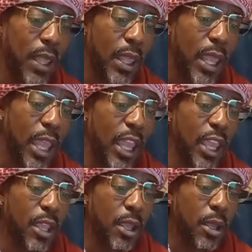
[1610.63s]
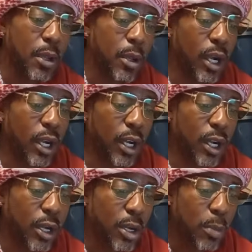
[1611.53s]
A
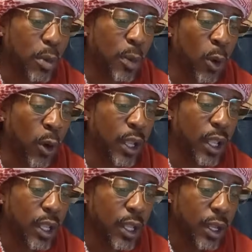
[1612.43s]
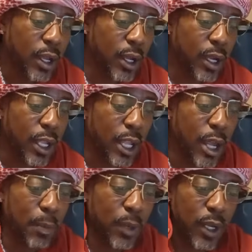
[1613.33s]
purported,
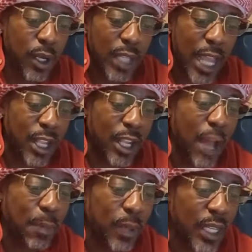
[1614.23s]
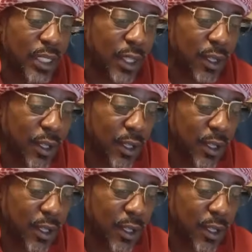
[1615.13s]
like a compilation